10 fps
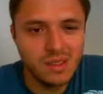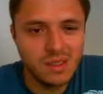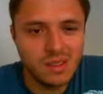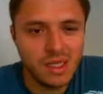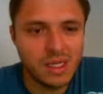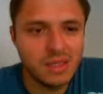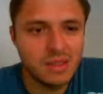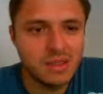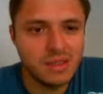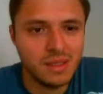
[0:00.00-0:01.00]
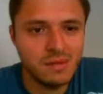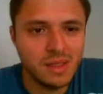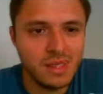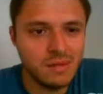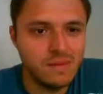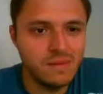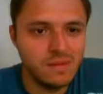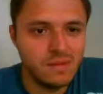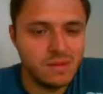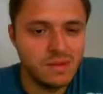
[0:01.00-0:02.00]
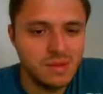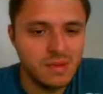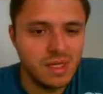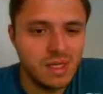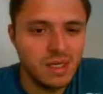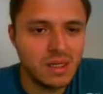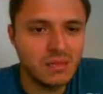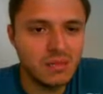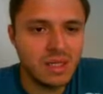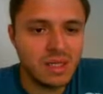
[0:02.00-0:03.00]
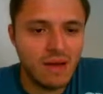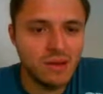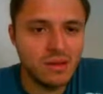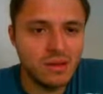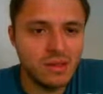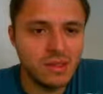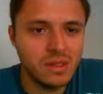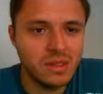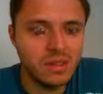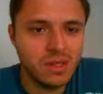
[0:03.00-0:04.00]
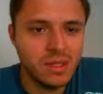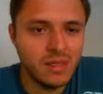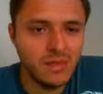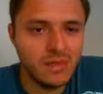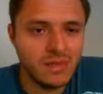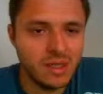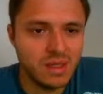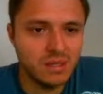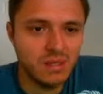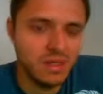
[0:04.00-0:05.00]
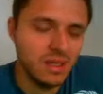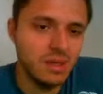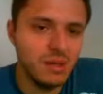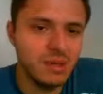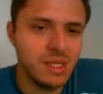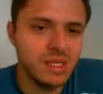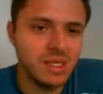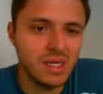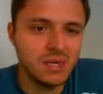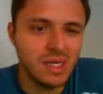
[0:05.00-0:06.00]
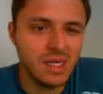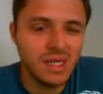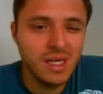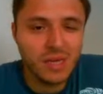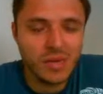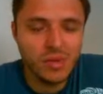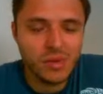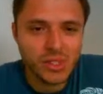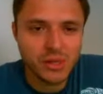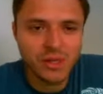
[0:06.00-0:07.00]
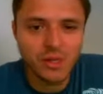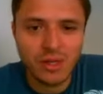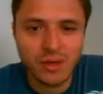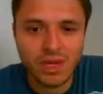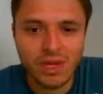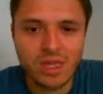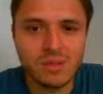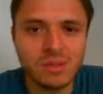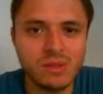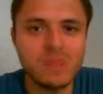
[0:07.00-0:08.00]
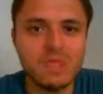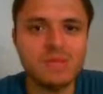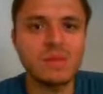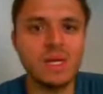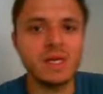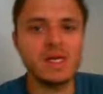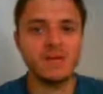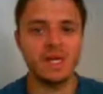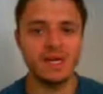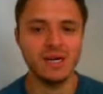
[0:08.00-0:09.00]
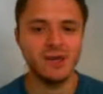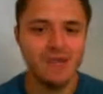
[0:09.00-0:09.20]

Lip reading: And then c5, clamping down on this square. He plays that anyway. I'm pretty sure we're following like some theoretical mainline right now.